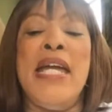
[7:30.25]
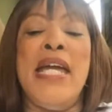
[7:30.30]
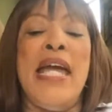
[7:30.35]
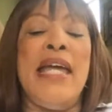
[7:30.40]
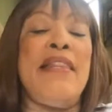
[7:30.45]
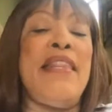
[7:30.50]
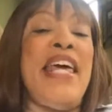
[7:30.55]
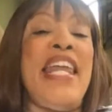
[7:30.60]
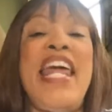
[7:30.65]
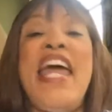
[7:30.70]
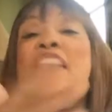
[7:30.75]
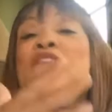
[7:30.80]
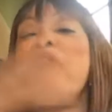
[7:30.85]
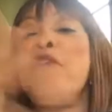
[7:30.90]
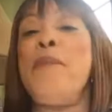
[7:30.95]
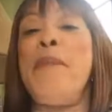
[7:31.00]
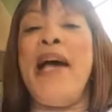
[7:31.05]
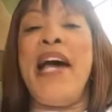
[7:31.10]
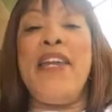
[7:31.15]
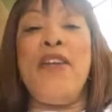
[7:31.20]
that
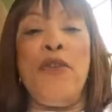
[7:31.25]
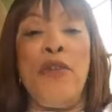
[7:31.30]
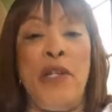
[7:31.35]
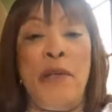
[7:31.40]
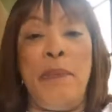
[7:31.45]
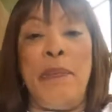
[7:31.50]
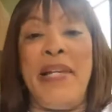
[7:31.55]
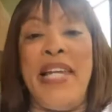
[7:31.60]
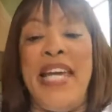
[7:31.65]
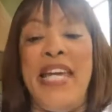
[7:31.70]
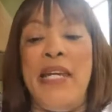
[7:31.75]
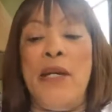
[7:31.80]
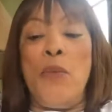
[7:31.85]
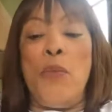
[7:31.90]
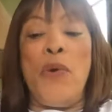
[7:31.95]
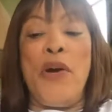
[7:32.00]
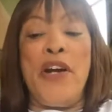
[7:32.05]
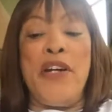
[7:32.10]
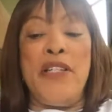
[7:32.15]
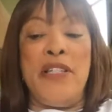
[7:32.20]
everybody on the
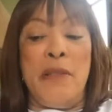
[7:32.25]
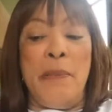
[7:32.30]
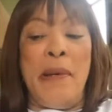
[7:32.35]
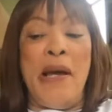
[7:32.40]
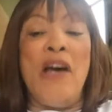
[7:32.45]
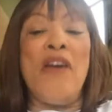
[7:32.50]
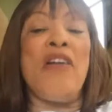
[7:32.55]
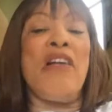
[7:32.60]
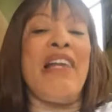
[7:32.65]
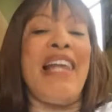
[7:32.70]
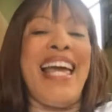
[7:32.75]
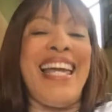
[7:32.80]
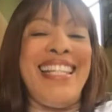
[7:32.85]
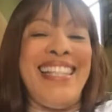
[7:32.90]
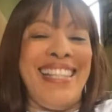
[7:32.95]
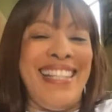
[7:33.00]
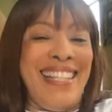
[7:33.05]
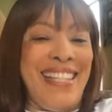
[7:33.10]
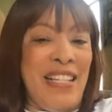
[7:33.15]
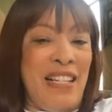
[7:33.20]
planet worries about,
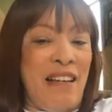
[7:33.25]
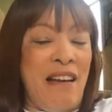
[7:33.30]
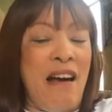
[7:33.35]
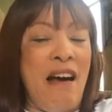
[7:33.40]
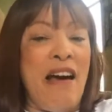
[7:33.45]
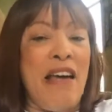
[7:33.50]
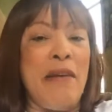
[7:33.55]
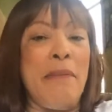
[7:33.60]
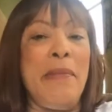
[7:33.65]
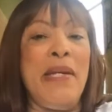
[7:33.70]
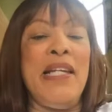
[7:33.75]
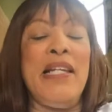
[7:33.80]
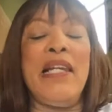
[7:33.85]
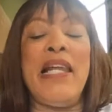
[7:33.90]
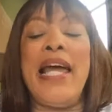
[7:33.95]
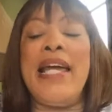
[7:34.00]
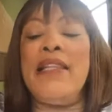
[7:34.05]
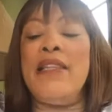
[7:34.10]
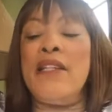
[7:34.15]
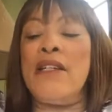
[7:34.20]
like the economy,
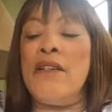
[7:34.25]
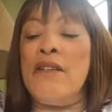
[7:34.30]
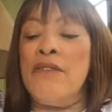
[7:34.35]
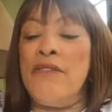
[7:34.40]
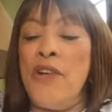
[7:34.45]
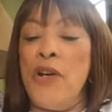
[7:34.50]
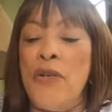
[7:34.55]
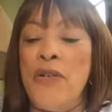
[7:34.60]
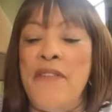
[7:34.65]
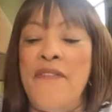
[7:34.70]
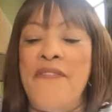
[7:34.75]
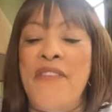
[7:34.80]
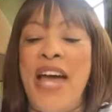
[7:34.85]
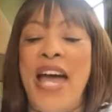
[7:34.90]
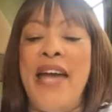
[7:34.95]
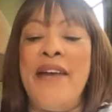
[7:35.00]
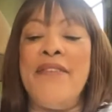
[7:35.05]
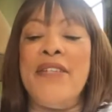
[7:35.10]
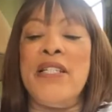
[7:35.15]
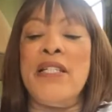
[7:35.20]
like the
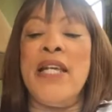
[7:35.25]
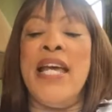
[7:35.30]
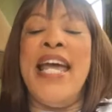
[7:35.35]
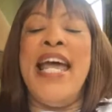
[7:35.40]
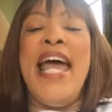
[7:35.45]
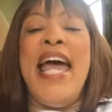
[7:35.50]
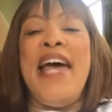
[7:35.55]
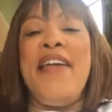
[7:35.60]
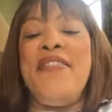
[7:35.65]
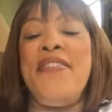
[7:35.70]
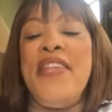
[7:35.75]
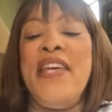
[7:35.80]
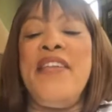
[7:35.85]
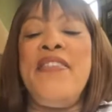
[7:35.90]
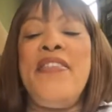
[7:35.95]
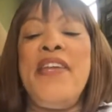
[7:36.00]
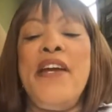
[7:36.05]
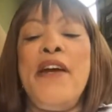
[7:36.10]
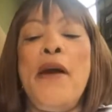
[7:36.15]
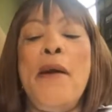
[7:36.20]
coronavirus. And
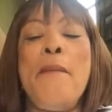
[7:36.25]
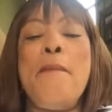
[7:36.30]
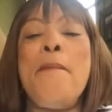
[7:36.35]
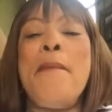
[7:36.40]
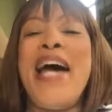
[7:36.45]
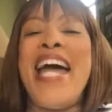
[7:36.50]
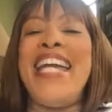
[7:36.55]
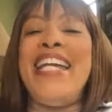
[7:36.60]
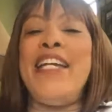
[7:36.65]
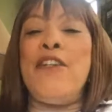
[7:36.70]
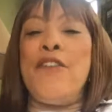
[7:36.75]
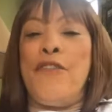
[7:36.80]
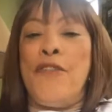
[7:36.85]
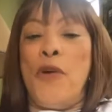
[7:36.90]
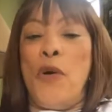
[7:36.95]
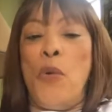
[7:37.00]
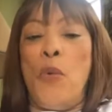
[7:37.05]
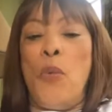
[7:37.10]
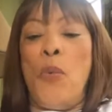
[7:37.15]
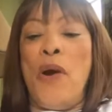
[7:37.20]
then there are
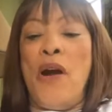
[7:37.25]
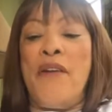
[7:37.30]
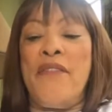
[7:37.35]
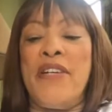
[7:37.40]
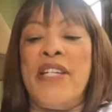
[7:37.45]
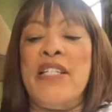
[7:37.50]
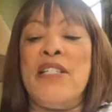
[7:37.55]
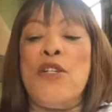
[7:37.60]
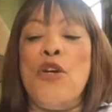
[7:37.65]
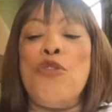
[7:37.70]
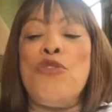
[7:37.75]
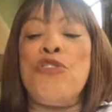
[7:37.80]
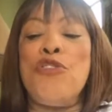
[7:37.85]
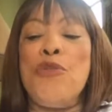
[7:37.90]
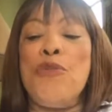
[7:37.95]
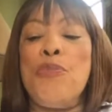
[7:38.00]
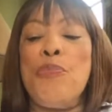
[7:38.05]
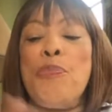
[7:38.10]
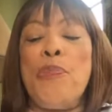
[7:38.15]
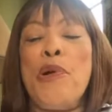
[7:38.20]
micro worries. Those
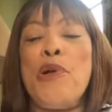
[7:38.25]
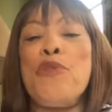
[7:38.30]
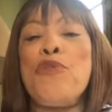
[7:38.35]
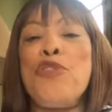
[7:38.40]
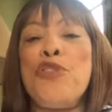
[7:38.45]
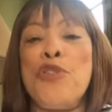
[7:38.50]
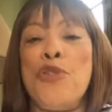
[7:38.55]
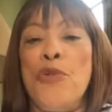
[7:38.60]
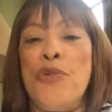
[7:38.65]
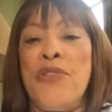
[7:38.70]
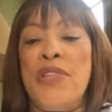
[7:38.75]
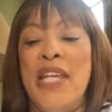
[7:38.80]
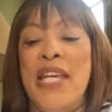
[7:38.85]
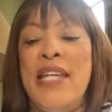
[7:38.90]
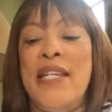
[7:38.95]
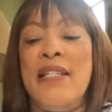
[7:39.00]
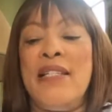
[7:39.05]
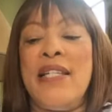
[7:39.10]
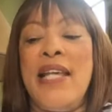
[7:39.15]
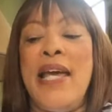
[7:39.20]
are personal
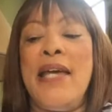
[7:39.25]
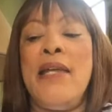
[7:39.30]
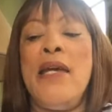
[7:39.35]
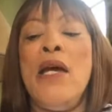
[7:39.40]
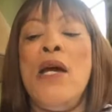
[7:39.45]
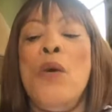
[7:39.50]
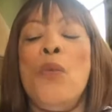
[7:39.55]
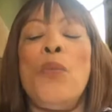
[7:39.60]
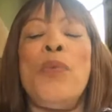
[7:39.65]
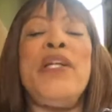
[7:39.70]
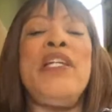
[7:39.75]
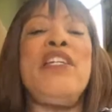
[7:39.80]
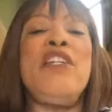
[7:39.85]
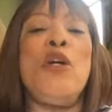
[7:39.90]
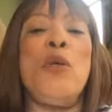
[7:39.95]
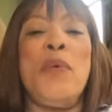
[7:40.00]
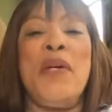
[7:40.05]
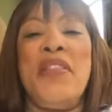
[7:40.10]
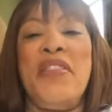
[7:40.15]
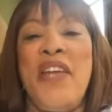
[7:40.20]
things that we
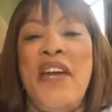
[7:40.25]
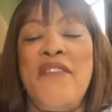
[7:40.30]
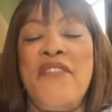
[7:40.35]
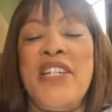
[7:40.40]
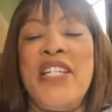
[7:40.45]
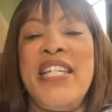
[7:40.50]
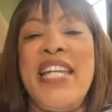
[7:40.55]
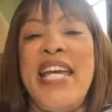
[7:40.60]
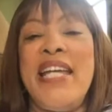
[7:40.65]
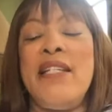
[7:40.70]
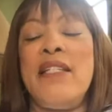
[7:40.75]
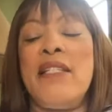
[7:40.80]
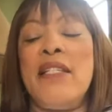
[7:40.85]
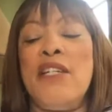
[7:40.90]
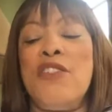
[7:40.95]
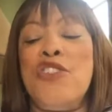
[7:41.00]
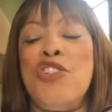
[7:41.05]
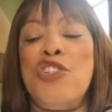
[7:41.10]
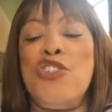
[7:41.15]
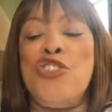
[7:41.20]
deal with every day,
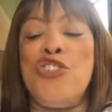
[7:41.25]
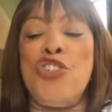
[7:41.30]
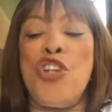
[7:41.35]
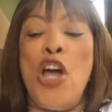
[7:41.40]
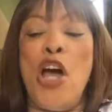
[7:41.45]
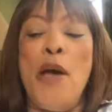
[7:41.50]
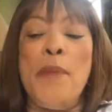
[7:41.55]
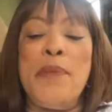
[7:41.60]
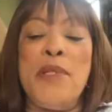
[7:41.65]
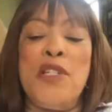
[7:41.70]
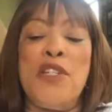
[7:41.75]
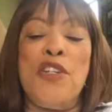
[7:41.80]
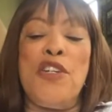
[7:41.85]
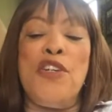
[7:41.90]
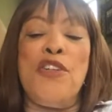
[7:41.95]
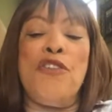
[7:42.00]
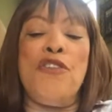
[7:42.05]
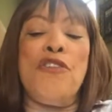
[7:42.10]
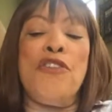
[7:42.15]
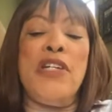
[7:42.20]
such as job
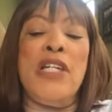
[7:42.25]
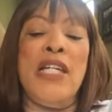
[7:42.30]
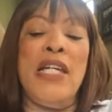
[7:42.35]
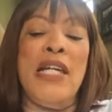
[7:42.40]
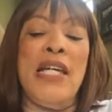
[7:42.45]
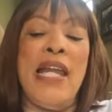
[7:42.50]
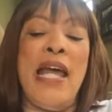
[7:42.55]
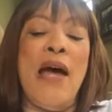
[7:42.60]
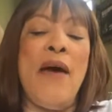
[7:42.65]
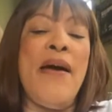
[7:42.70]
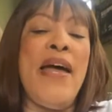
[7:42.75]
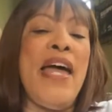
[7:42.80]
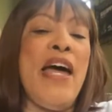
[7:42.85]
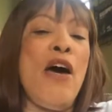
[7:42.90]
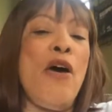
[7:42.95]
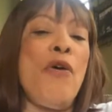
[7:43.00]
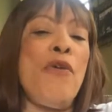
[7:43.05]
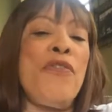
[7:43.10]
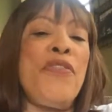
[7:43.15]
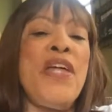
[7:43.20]
security and our
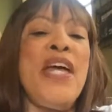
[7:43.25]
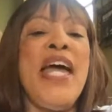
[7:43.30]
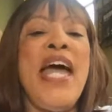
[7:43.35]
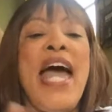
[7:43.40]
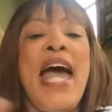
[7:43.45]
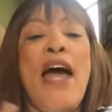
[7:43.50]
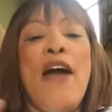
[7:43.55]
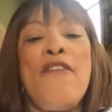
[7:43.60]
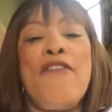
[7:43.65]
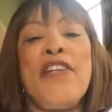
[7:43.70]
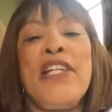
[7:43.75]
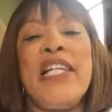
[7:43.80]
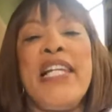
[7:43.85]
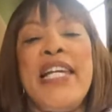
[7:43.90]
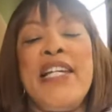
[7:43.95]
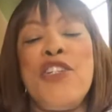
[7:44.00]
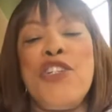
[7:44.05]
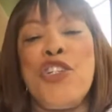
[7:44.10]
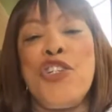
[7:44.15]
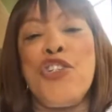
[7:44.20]
health, our
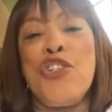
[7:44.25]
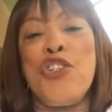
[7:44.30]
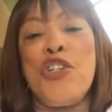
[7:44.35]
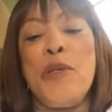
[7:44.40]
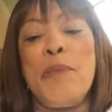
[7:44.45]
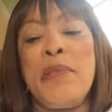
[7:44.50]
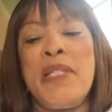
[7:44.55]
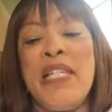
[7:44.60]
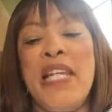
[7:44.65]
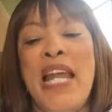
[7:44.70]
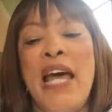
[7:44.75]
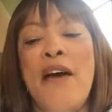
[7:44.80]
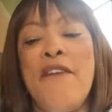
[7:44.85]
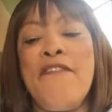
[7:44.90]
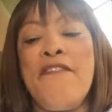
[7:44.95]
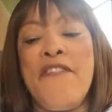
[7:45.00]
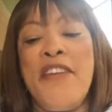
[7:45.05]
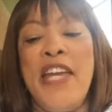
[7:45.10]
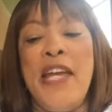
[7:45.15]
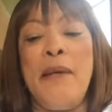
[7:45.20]
relationships, and our
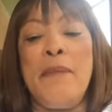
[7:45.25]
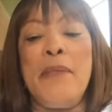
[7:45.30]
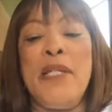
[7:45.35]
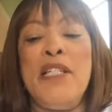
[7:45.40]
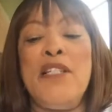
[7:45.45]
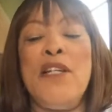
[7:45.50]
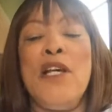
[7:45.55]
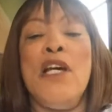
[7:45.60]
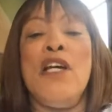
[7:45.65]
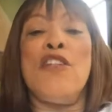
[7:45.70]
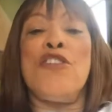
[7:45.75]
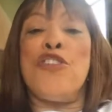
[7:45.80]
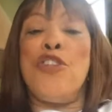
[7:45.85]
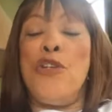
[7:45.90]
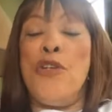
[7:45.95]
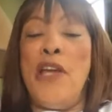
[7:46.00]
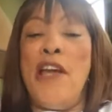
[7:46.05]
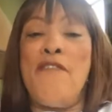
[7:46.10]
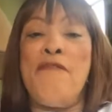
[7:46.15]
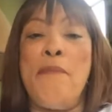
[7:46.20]
families. So
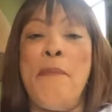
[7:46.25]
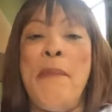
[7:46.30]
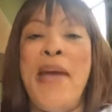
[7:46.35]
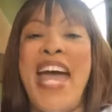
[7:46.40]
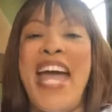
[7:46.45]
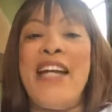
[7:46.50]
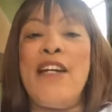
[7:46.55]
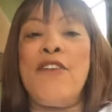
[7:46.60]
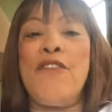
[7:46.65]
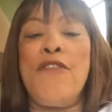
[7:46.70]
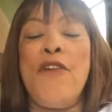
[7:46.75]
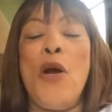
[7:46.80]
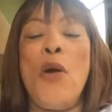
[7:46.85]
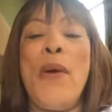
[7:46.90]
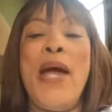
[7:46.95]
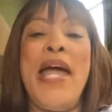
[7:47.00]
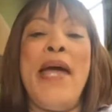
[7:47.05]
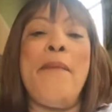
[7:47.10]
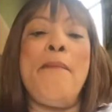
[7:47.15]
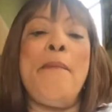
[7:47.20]
you have macro
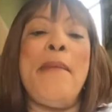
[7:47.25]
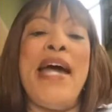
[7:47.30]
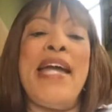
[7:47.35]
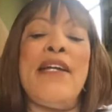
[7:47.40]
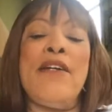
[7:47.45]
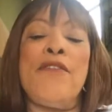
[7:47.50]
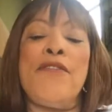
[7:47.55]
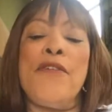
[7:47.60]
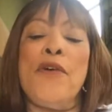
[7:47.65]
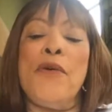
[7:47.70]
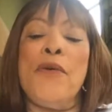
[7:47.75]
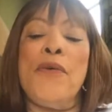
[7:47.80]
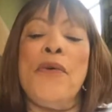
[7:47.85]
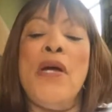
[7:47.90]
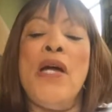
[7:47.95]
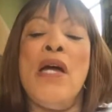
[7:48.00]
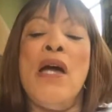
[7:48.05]
and micro